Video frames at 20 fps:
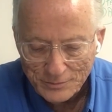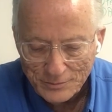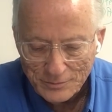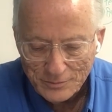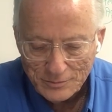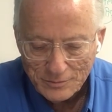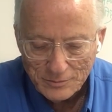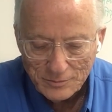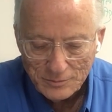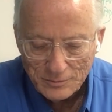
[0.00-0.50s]

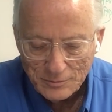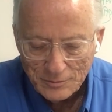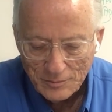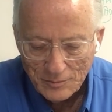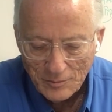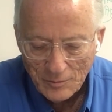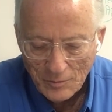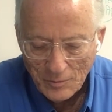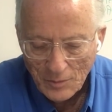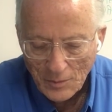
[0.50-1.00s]

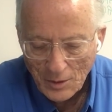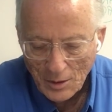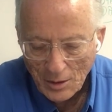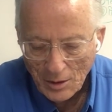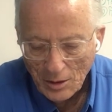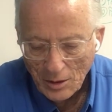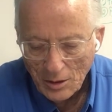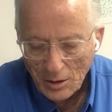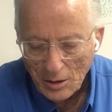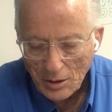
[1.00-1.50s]

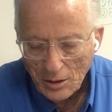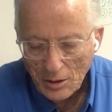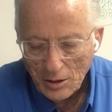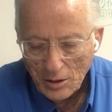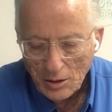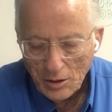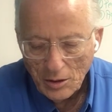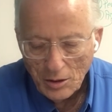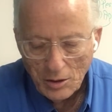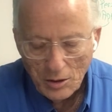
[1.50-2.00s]

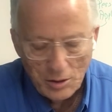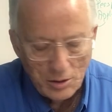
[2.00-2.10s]
(silence)